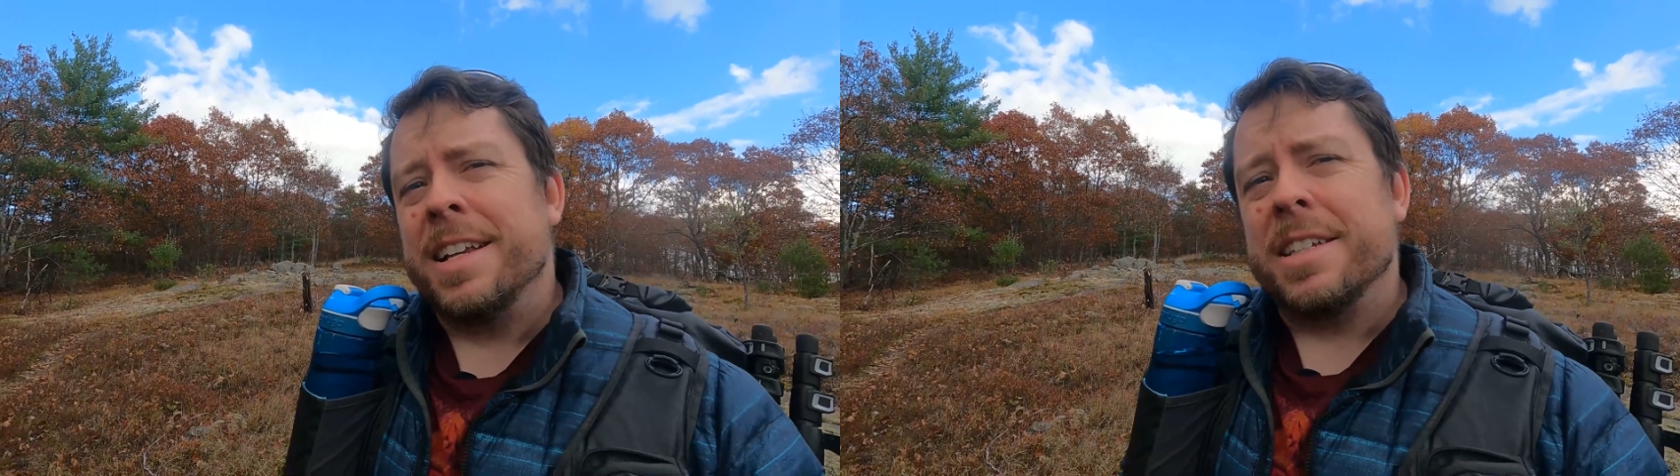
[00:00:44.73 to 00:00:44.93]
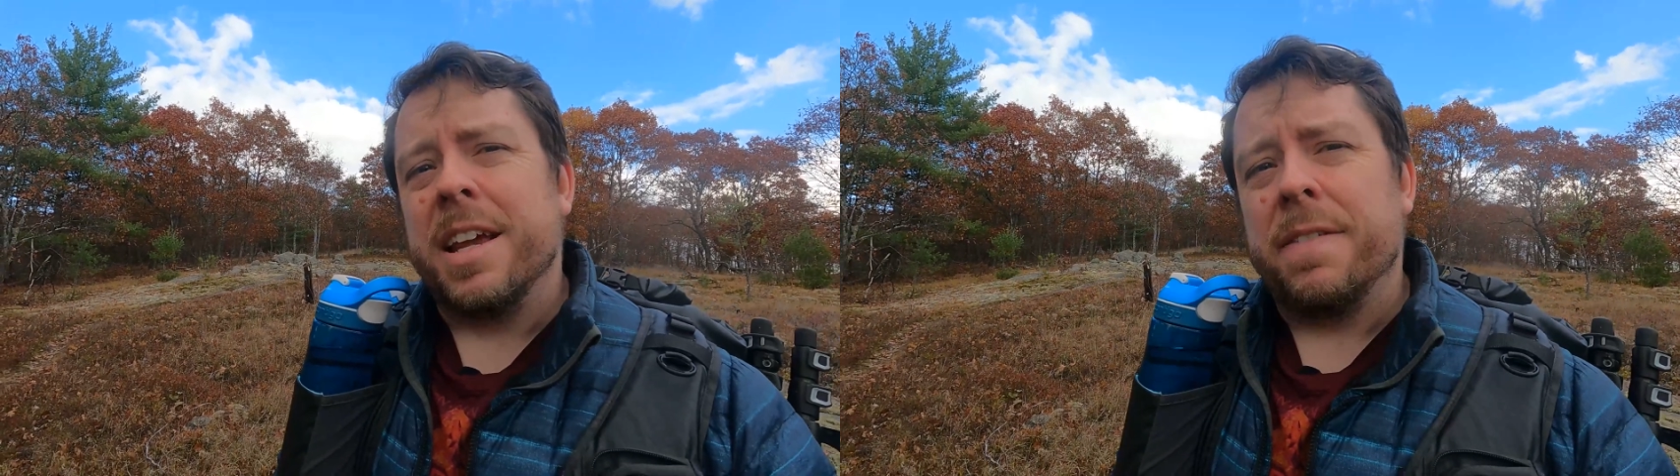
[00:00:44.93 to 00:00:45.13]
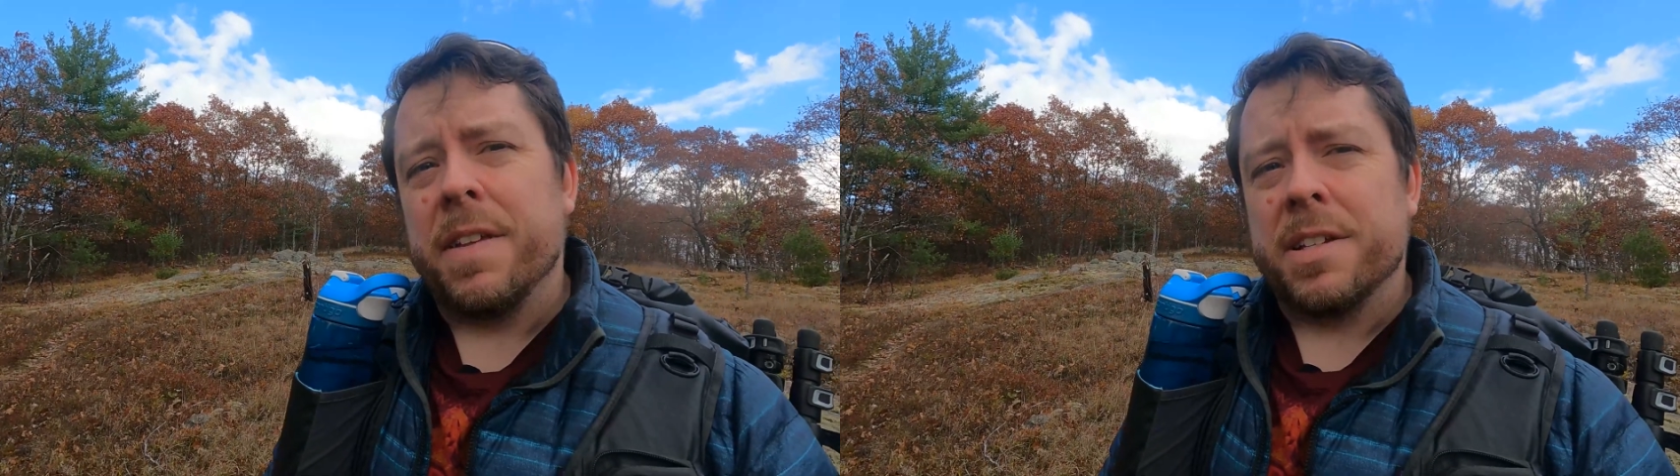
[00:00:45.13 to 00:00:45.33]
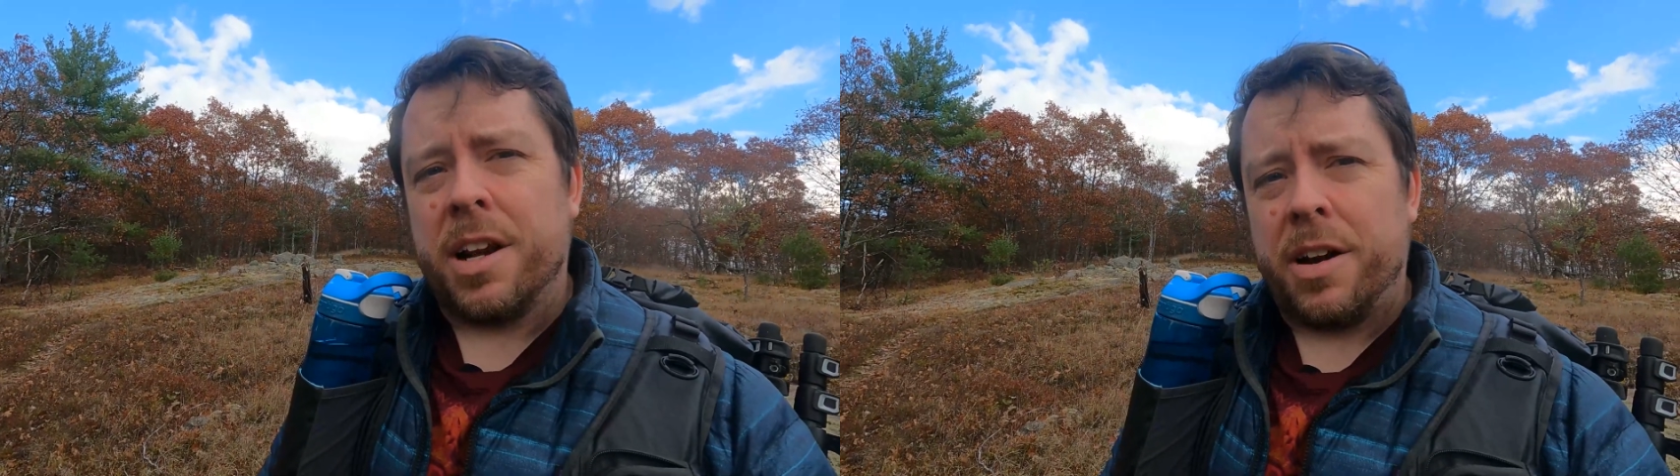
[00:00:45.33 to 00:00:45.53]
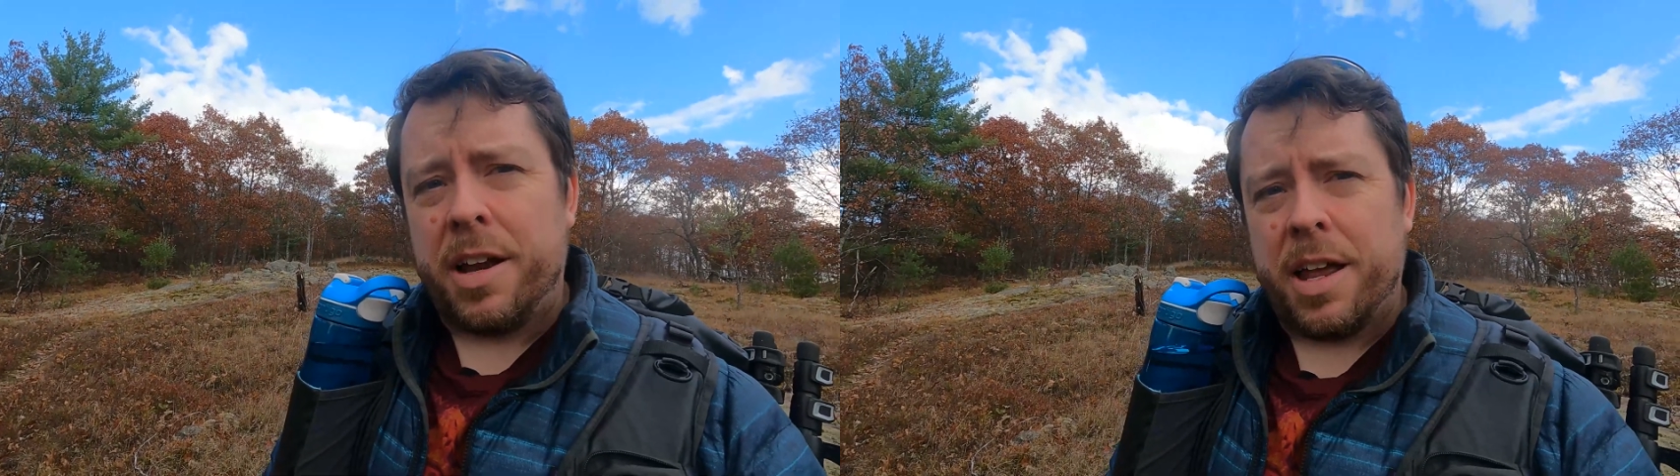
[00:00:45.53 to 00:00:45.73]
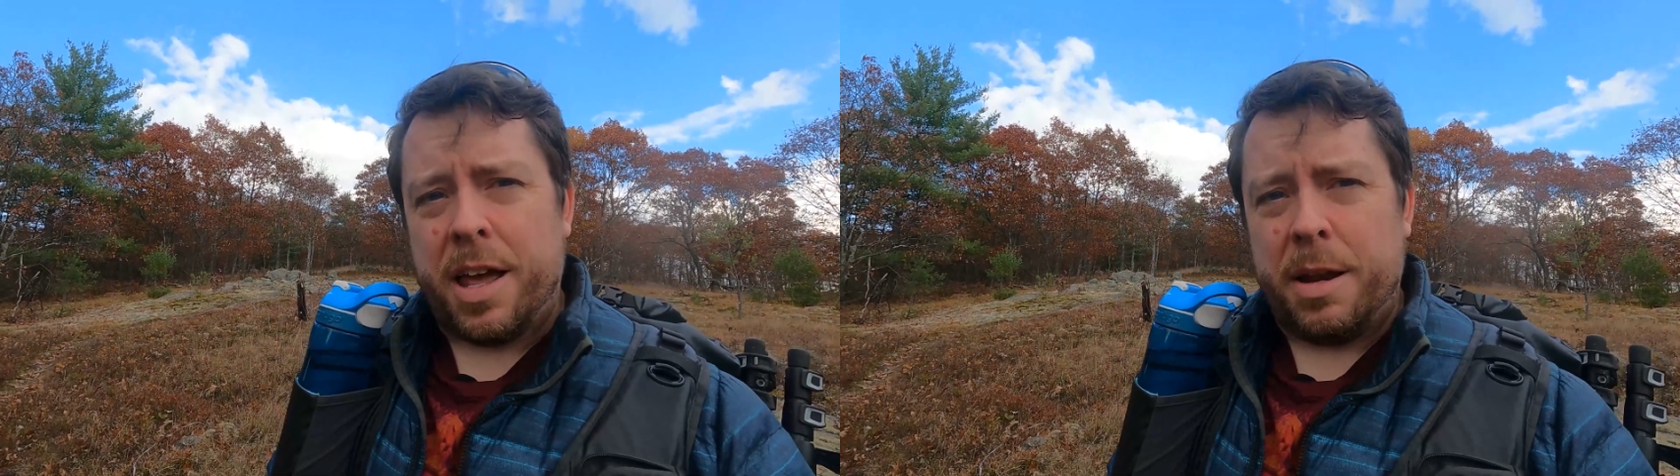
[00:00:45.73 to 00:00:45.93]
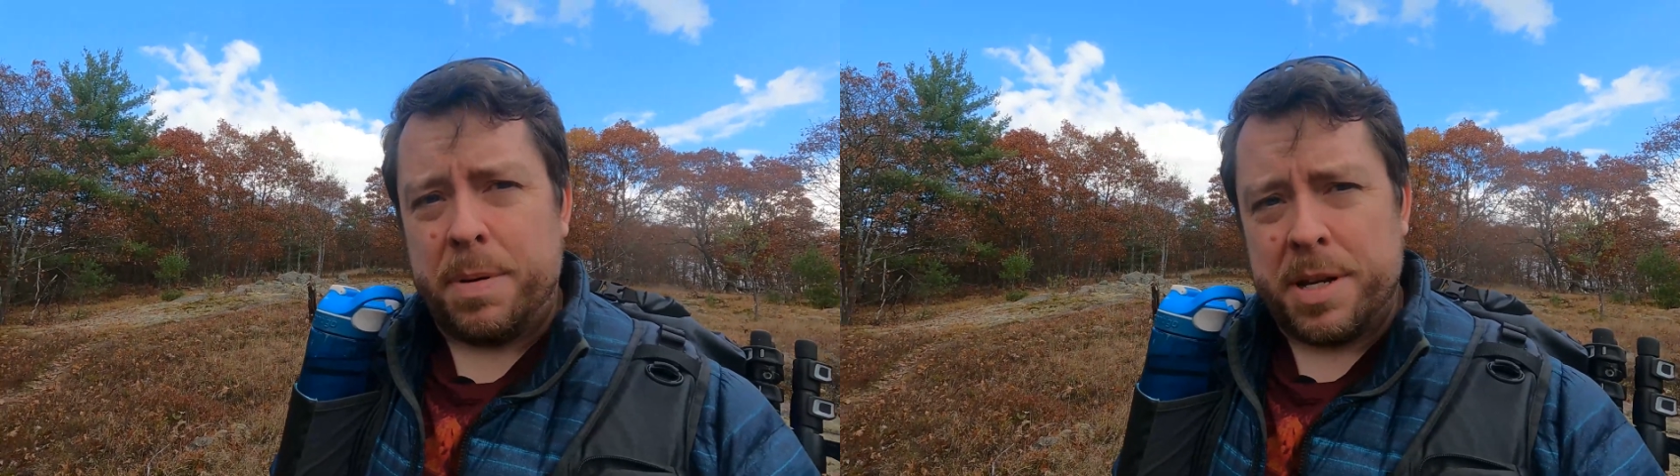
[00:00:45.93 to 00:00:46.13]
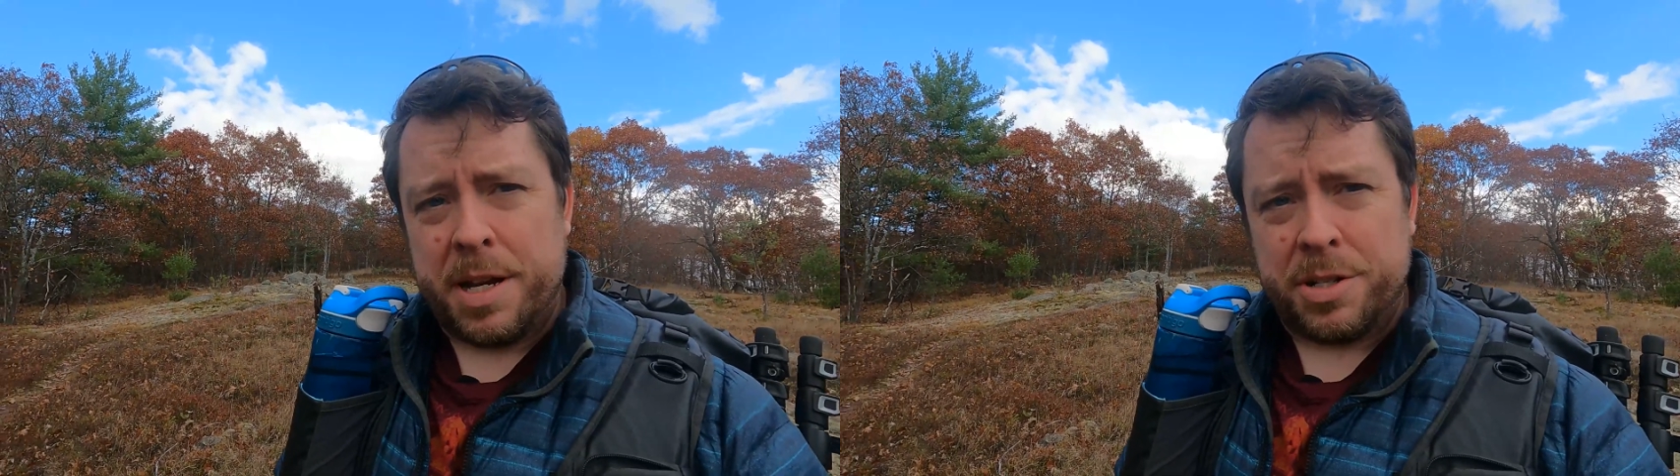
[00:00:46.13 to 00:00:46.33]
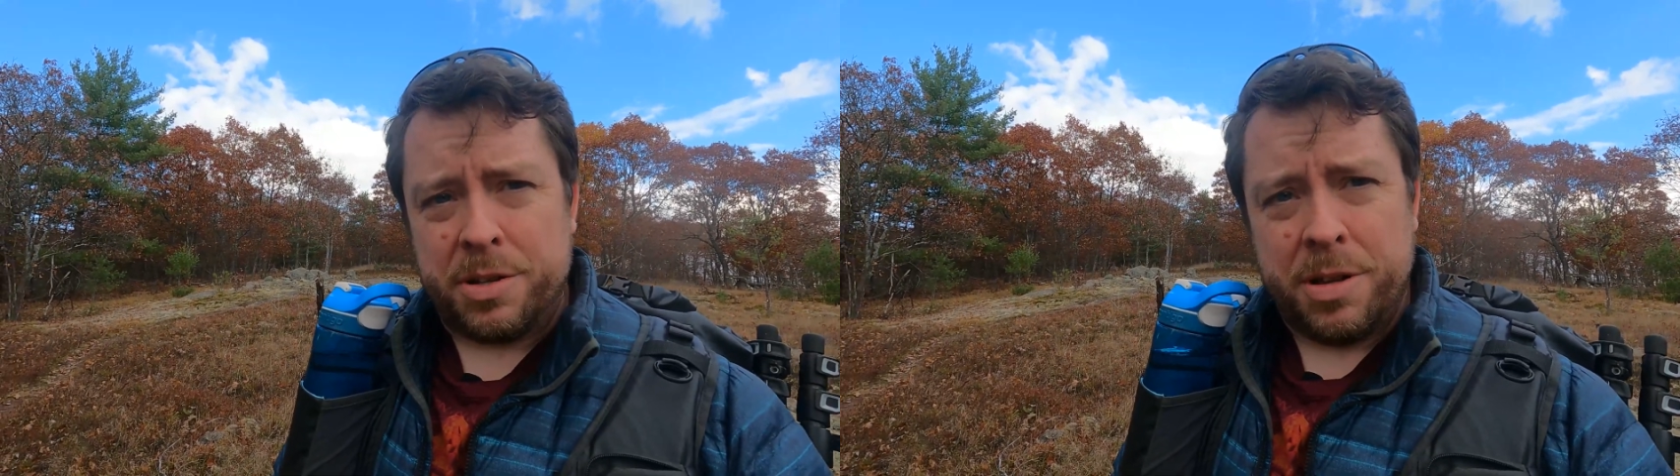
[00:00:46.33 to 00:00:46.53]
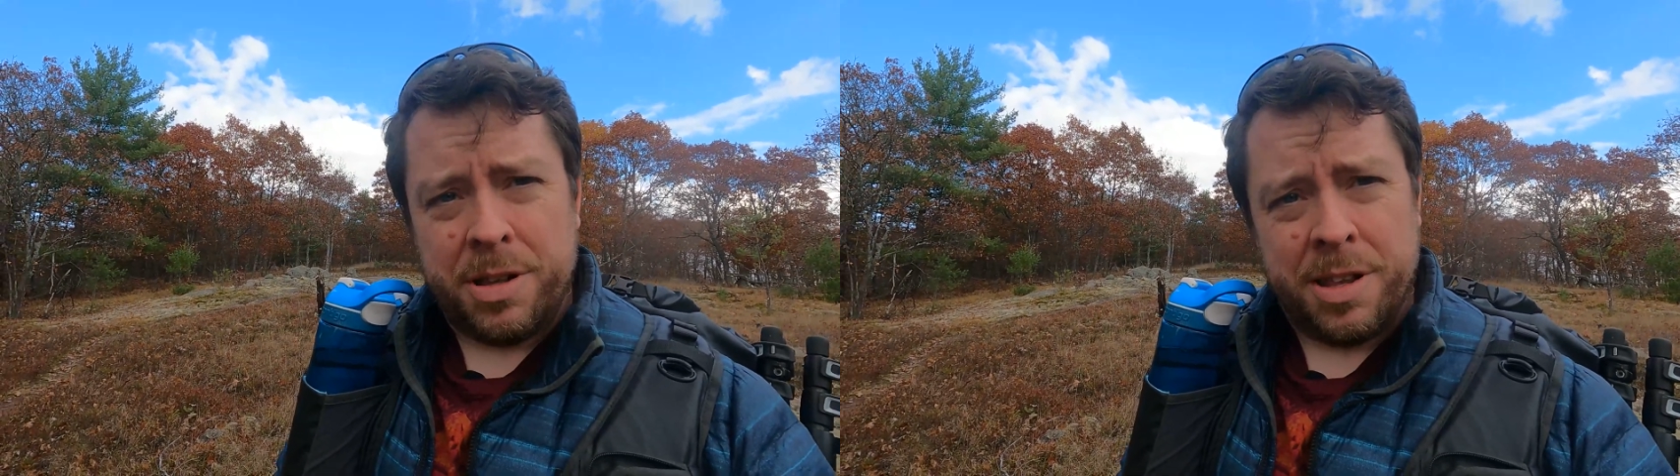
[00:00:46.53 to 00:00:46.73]
to see if this area had
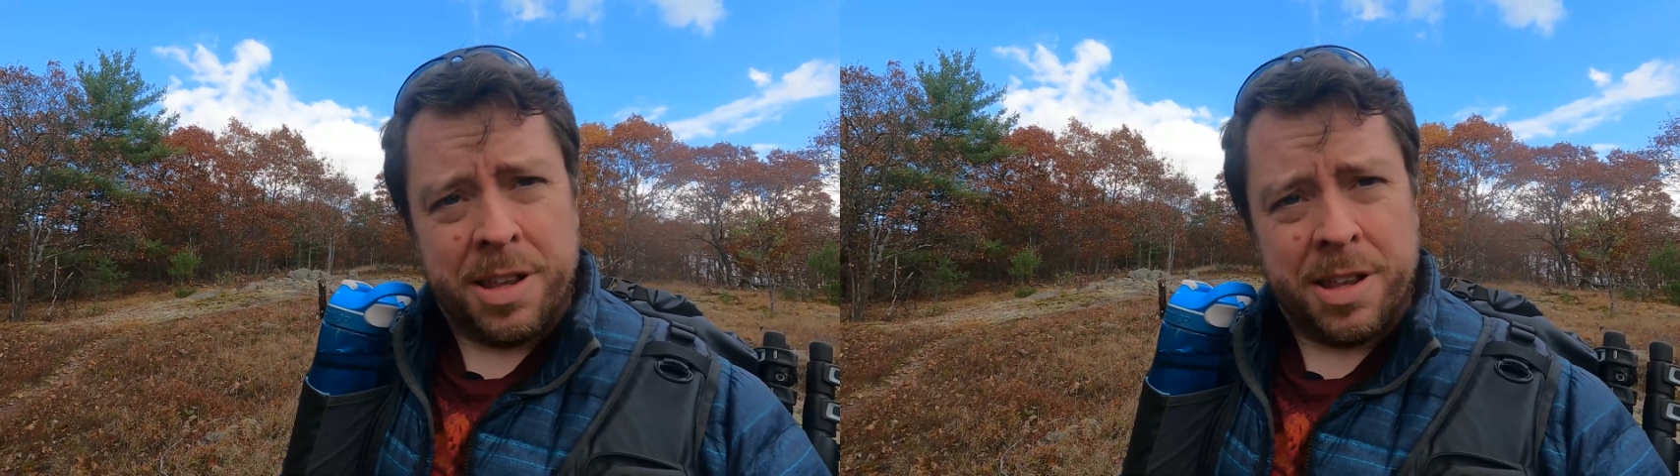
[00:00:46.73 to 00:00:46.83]
potential.